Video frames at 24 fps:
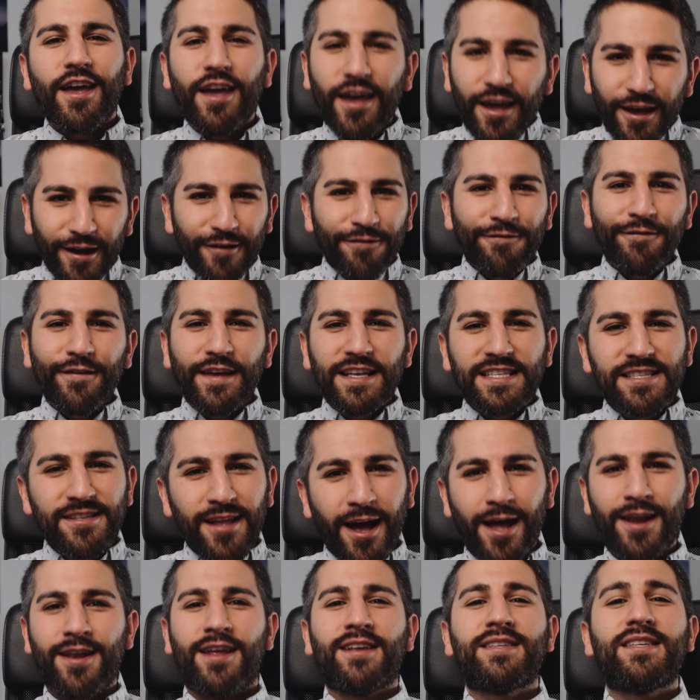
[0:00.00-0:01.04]
If it's
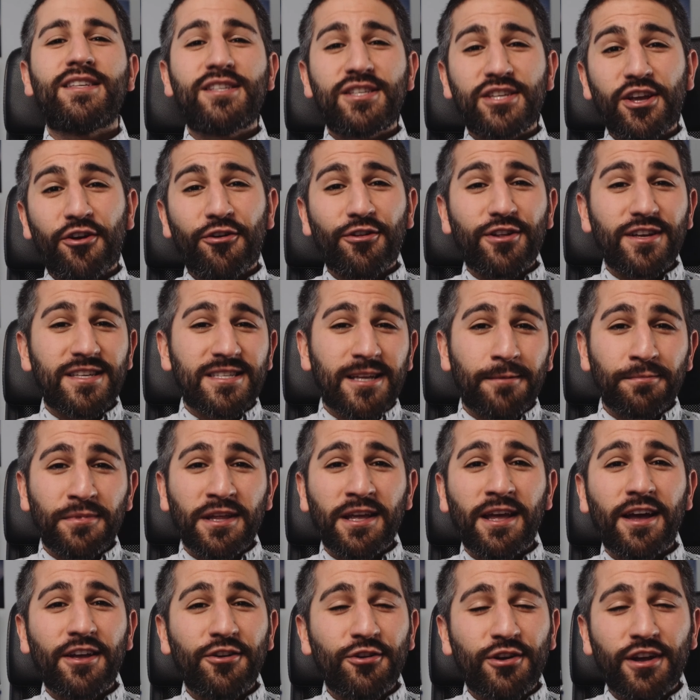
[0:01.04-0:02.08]
not necessarily
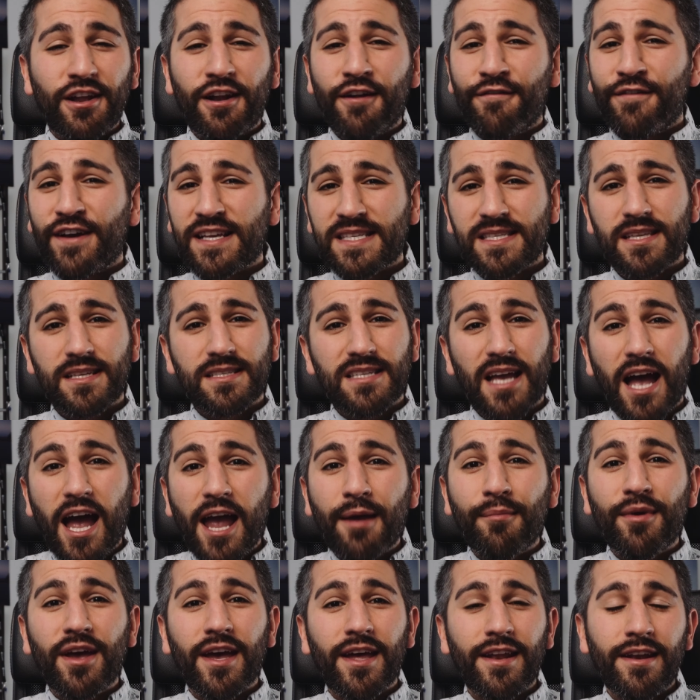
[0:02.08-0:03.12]
something that you can invest the
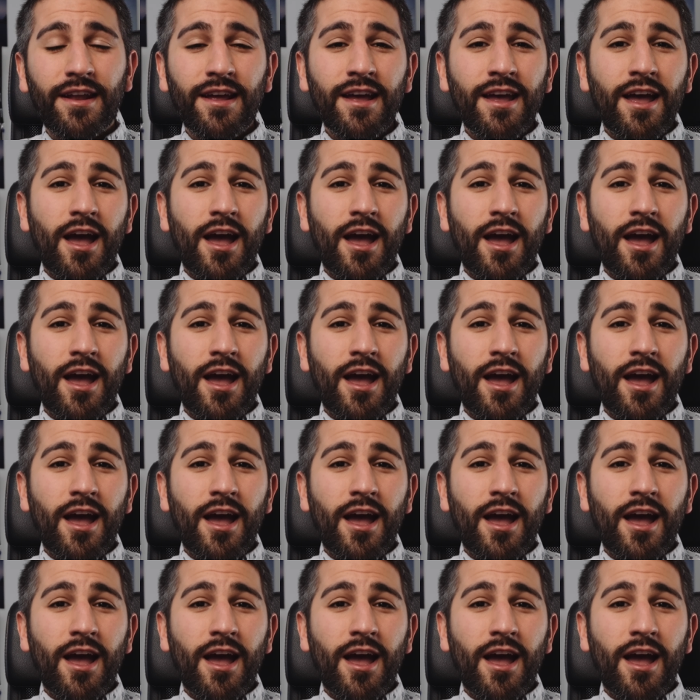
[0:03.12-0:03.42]
time in,